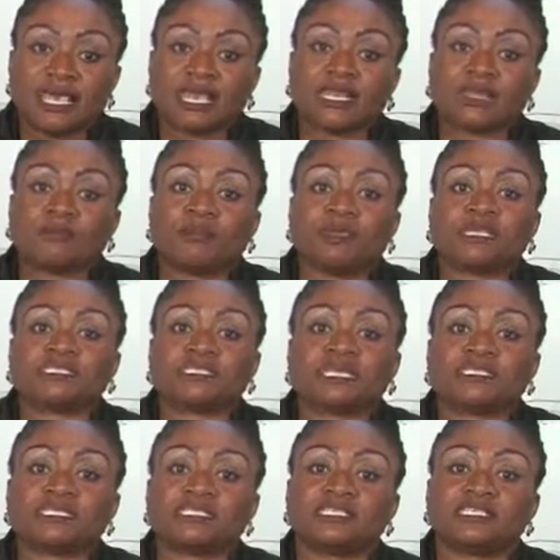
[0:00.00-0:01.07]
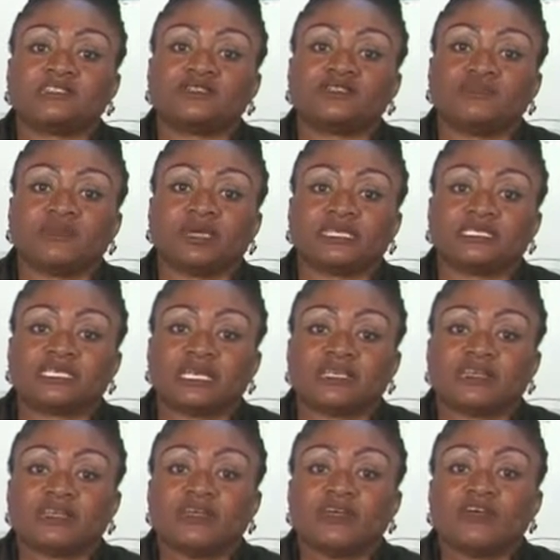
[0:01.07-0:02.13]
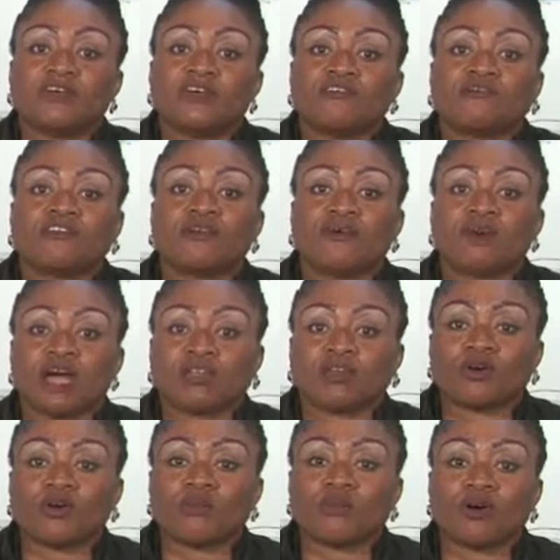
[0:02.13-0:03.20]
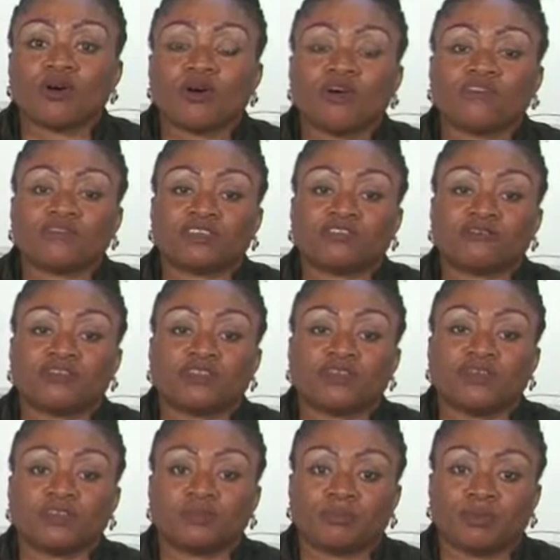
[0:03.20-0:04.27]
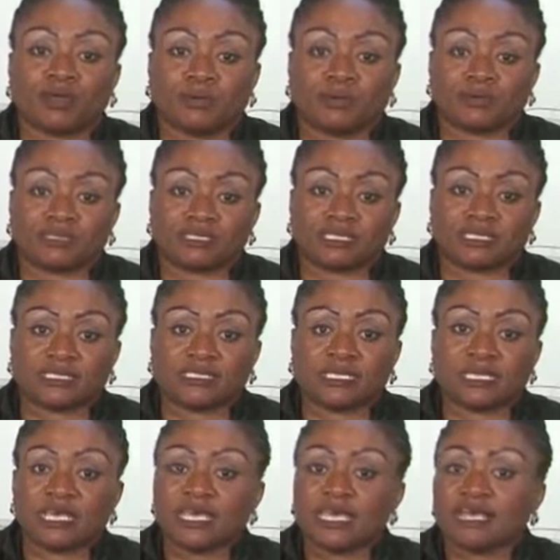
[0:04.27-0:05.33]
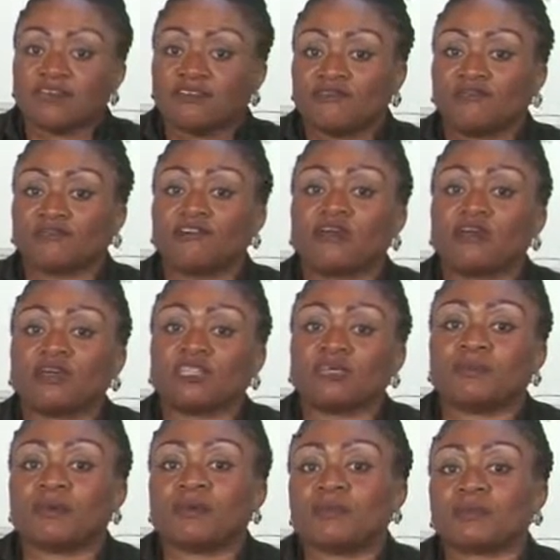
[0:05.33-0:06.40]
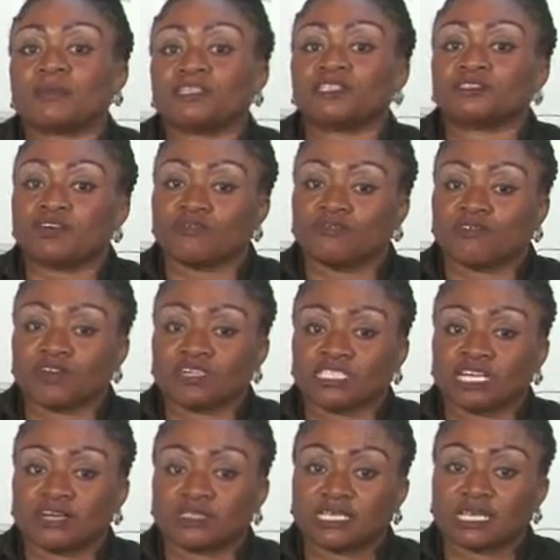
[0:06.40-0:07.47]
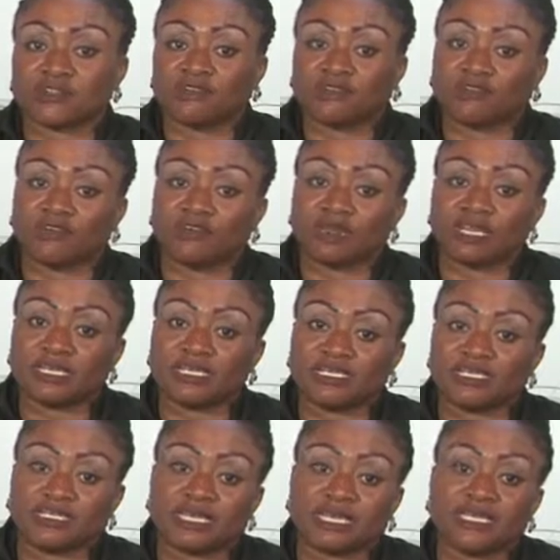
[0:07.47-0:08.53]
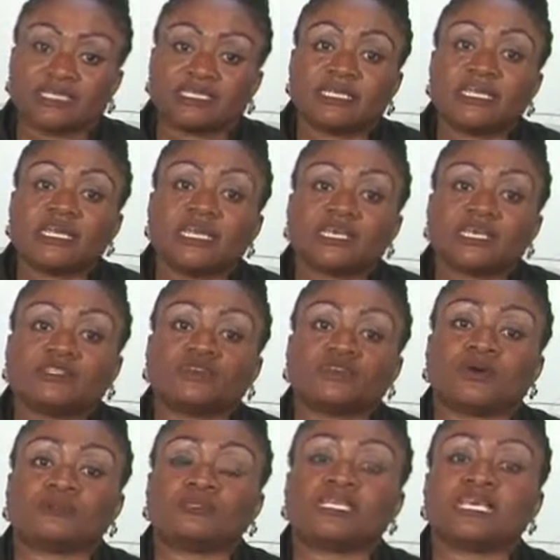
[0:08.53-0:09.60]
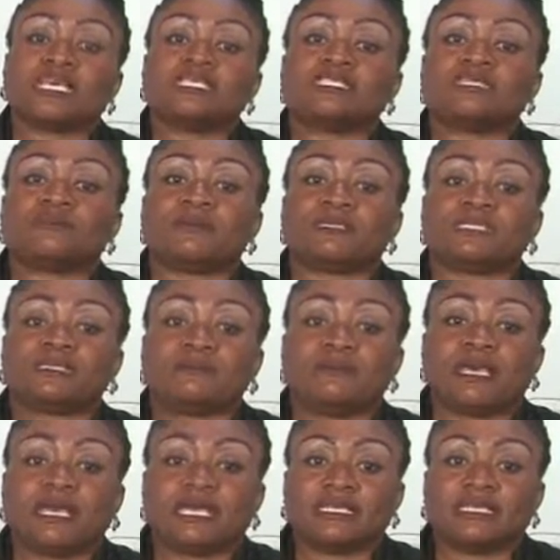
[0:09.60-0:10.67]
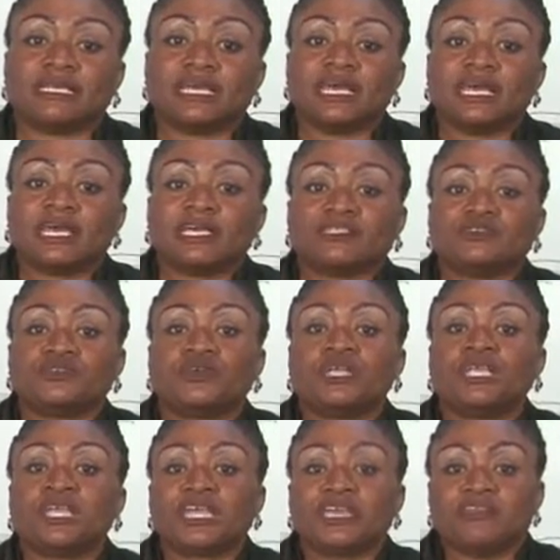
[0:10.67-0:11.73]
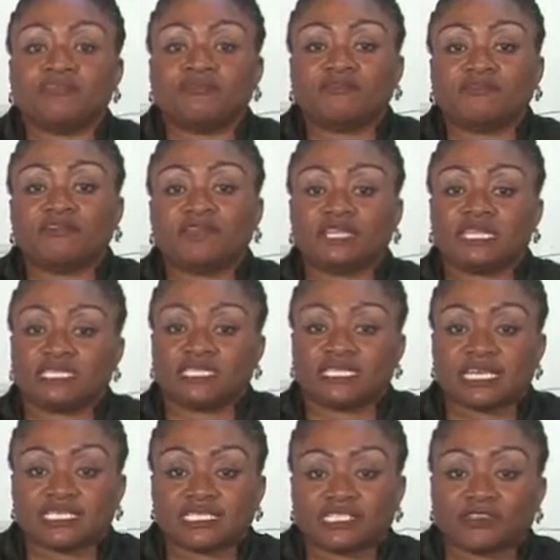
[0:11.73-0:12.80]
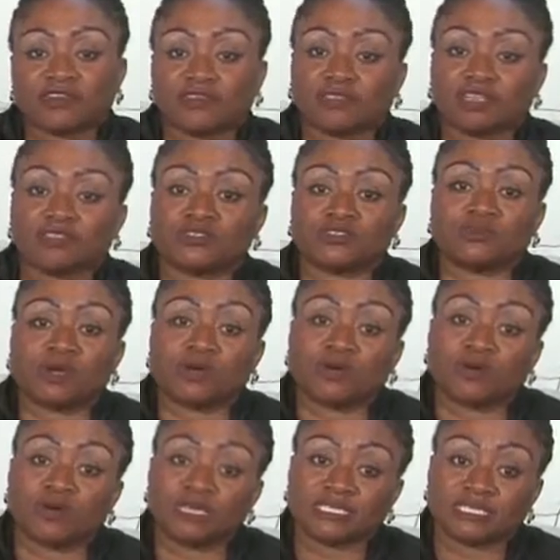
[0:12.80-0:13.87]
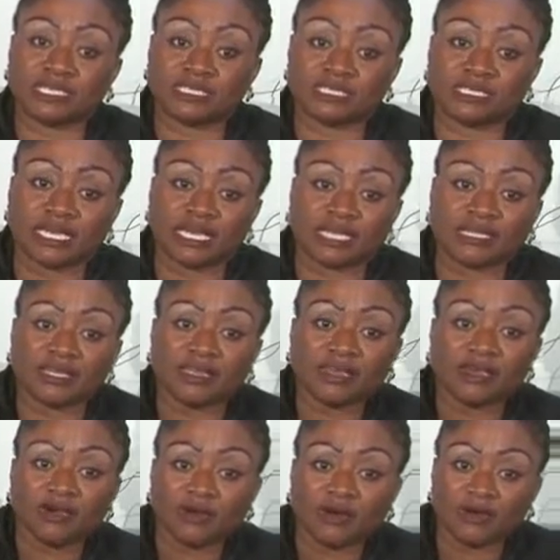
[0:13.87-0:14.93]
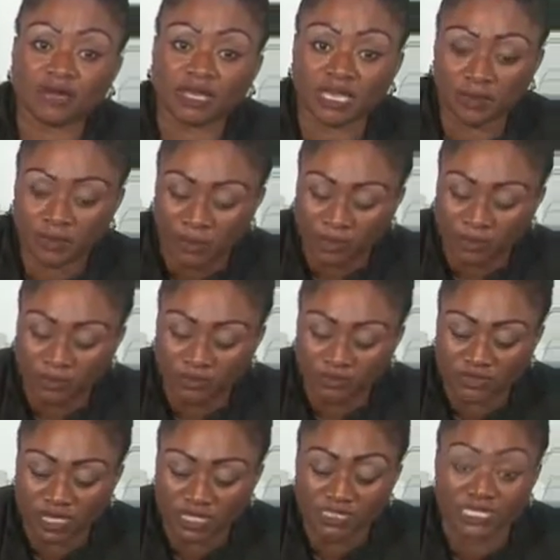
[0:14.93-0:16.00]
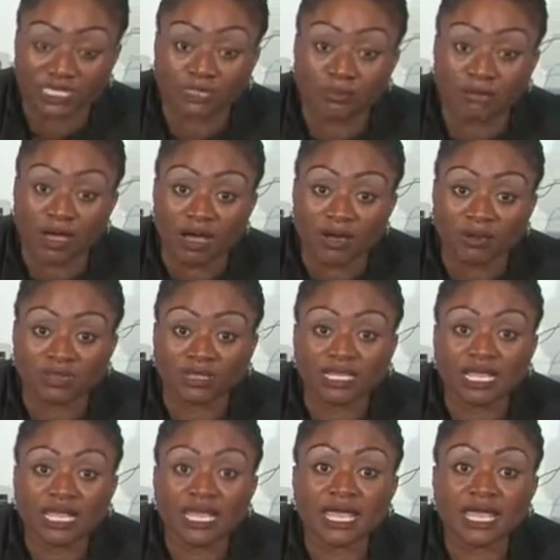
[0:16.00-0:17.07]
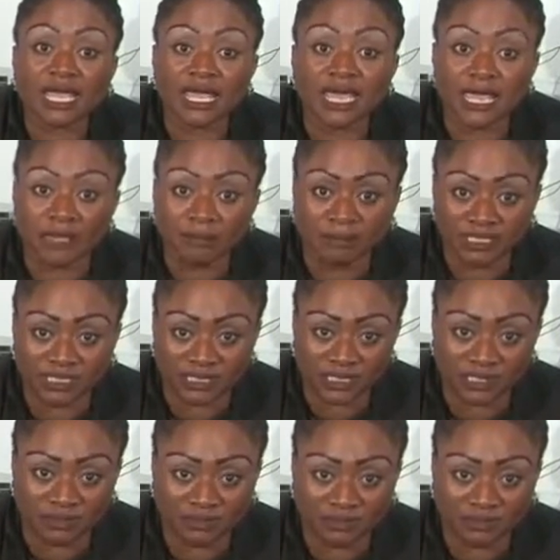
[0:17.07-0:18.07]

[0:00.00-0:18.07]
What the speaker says: And the patient is intubated for one or more of the following purposes. For the purposes of washout, as we've already said, to obtain specimen, to relieve distension of the stomach or intestine, or keep an obstructed bowel empty.